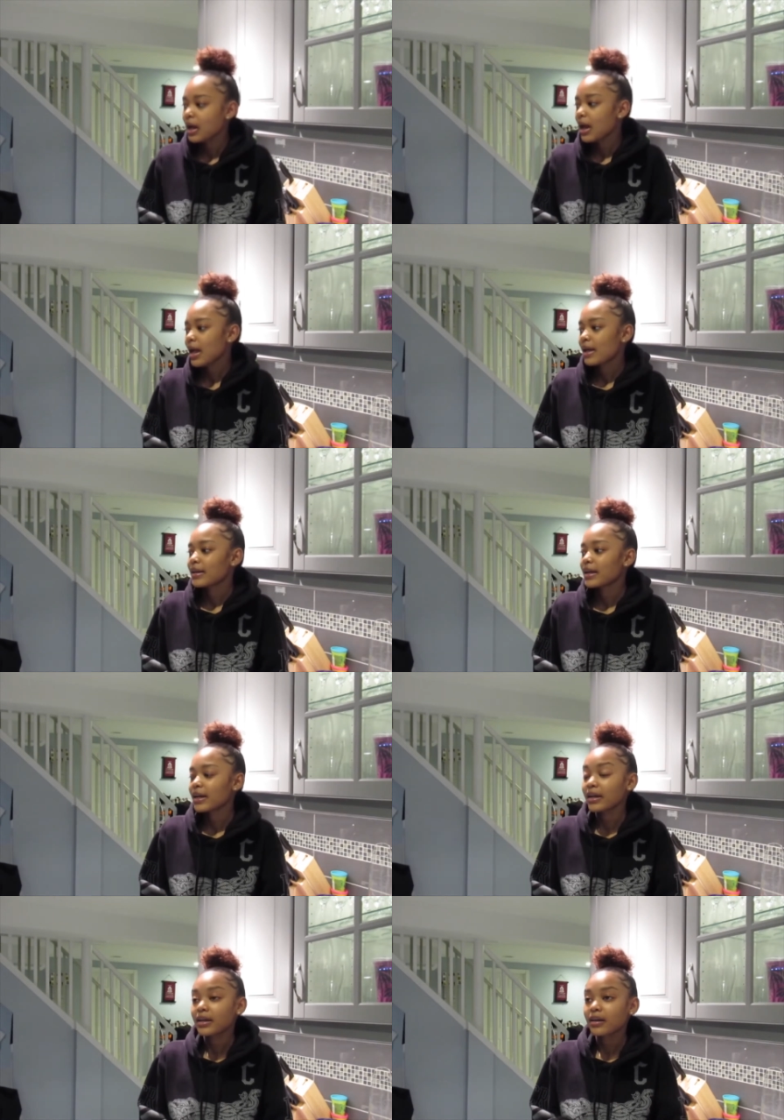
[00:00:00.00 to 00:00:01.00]
and
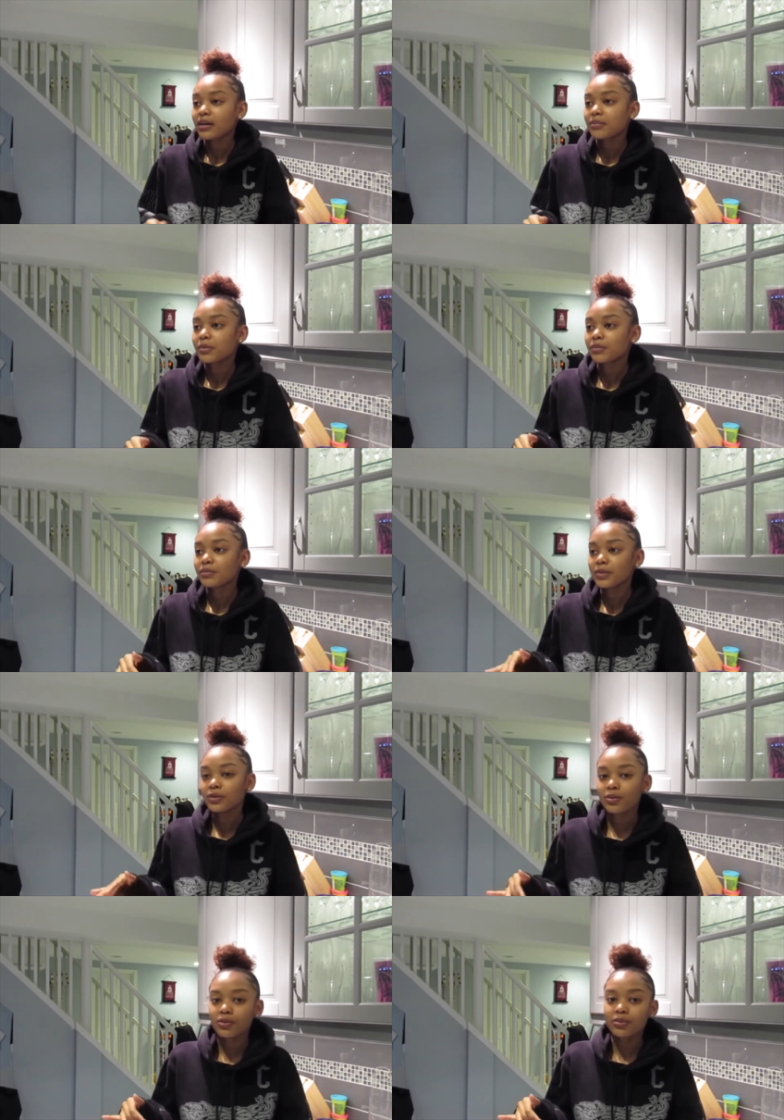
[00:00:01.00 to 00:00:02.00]
get, um, you
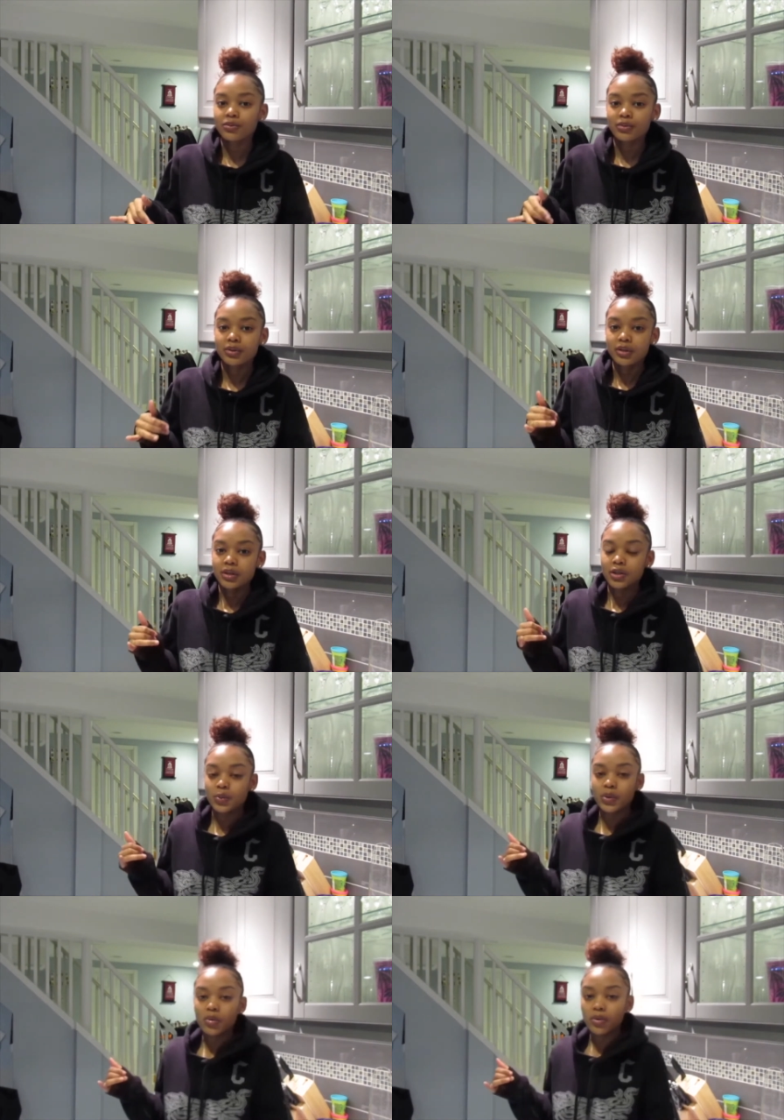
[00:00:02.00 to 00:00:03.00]
know,
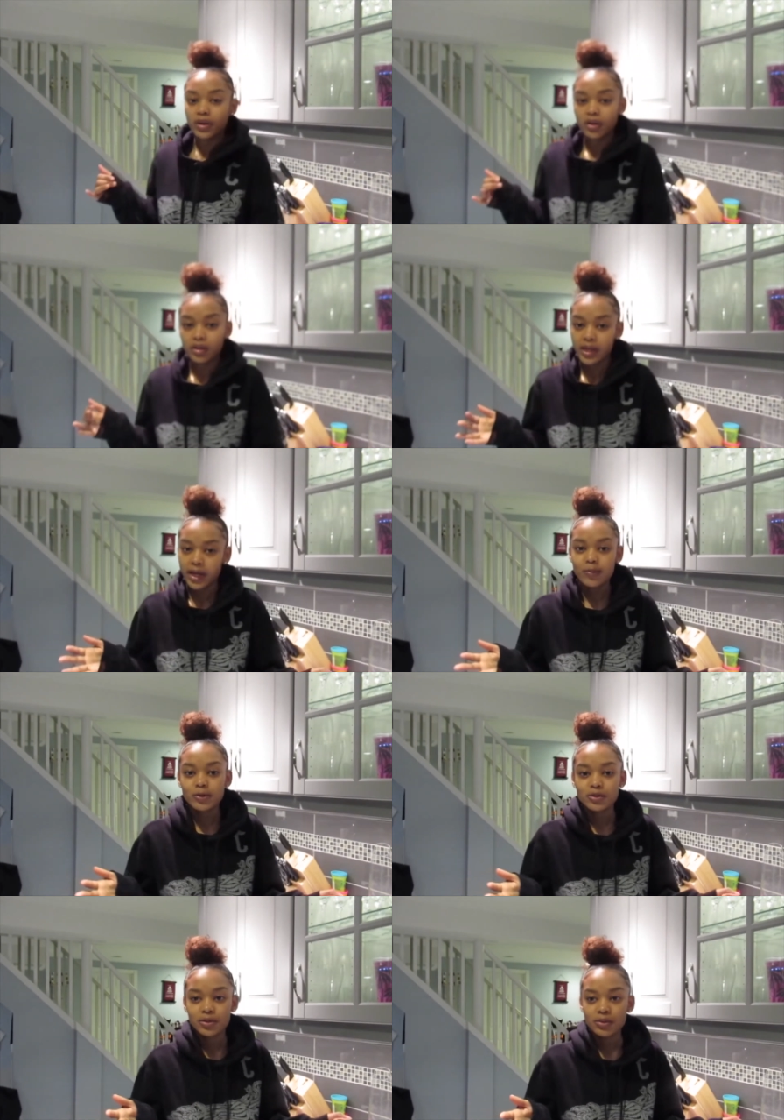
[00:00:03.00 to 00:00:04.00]
the recording on
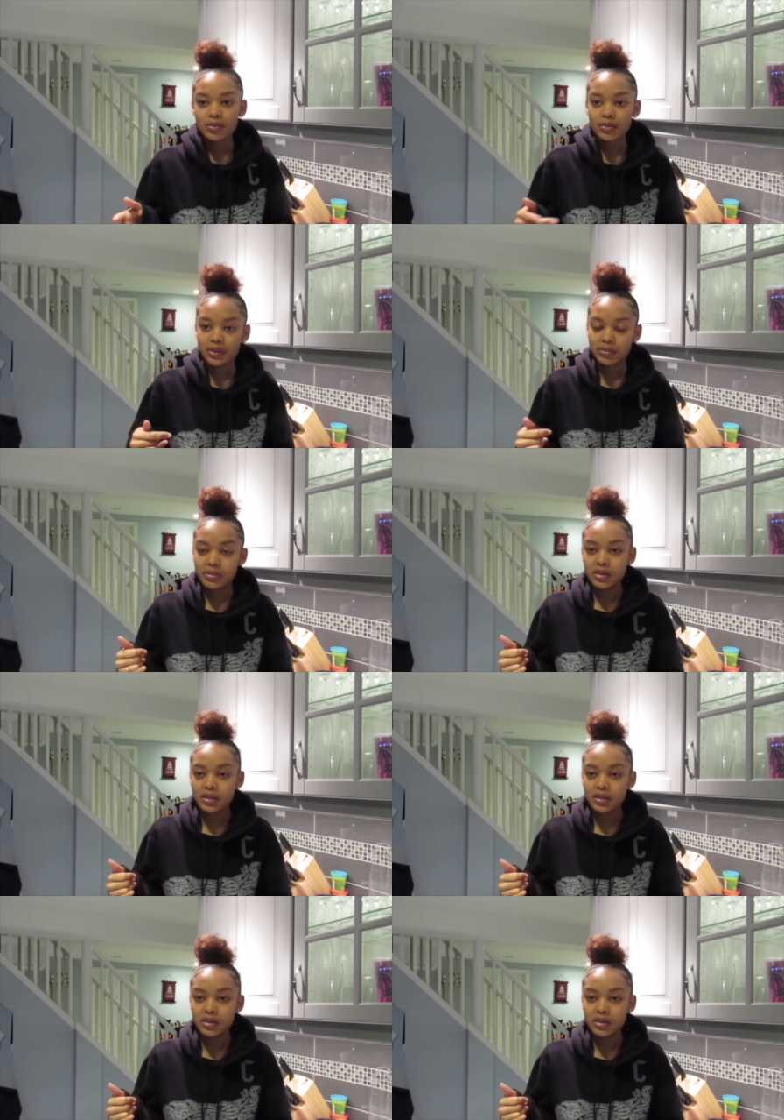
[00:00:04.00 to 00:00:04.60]
camera too with me